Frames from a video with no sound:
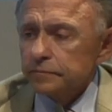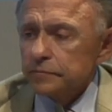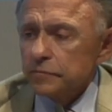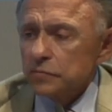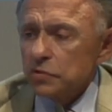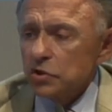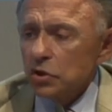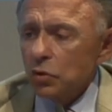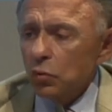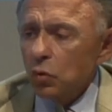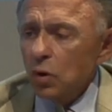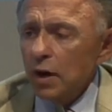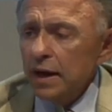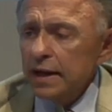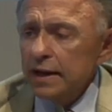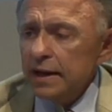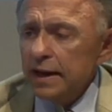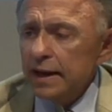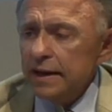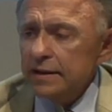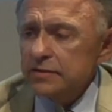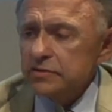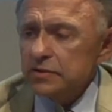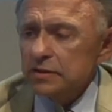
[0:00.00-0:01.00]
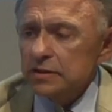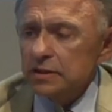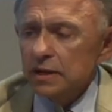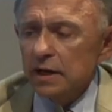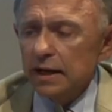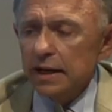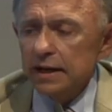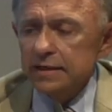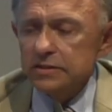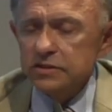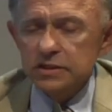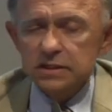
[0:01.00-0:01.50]
So why hasn't
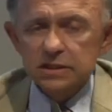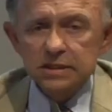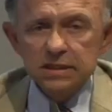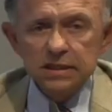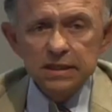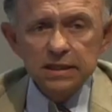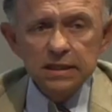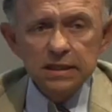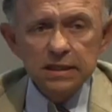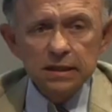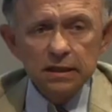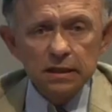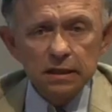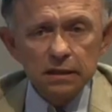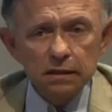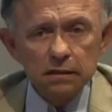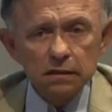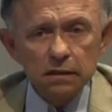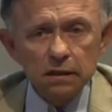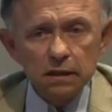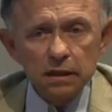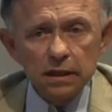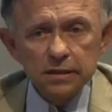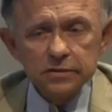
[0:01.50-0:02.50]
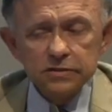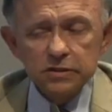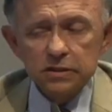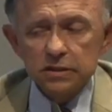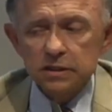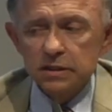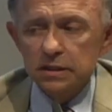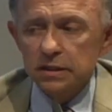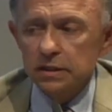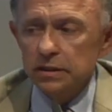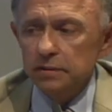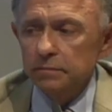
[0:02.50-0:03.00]
ICT and
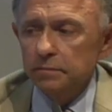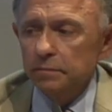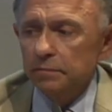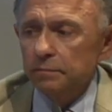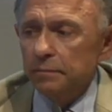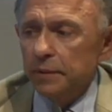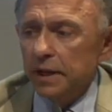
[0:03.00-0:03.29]
ICT